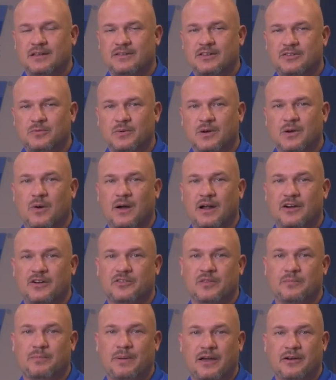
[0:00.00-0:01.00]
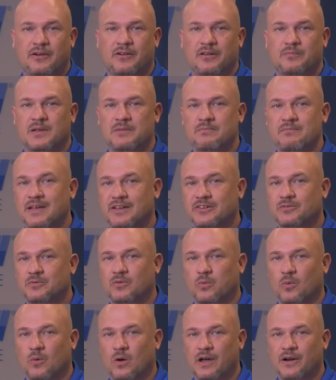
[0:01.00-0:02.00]
This requires the powder to be
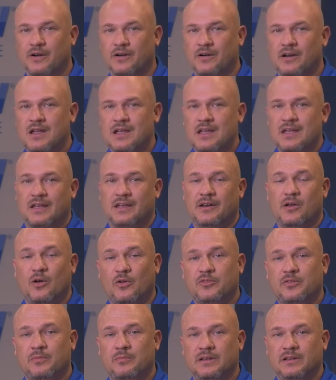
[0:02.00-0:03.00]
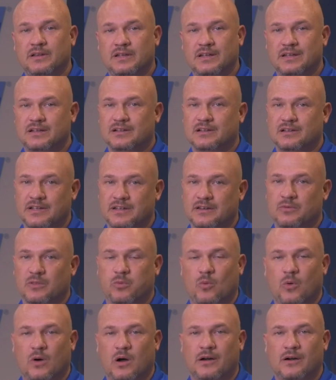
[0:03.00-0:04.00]
mixed with water and ultimately cleaned
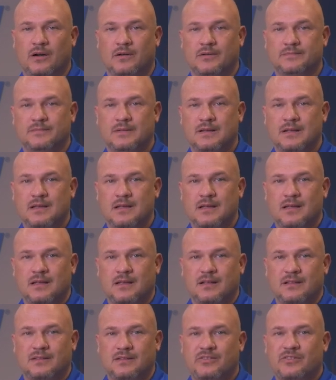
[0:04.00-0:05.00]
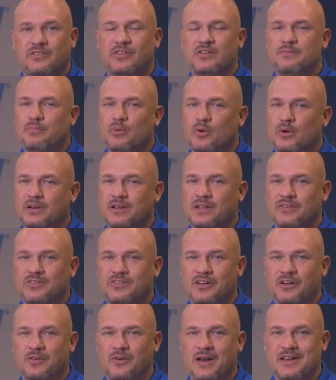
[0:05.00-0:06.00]
with water. This is an important
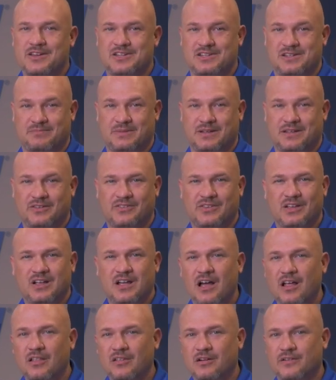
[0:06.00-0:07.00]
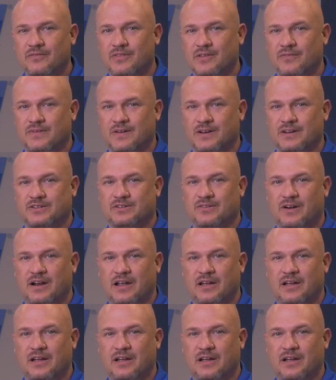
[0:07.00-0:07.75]
consideration because the color of the finished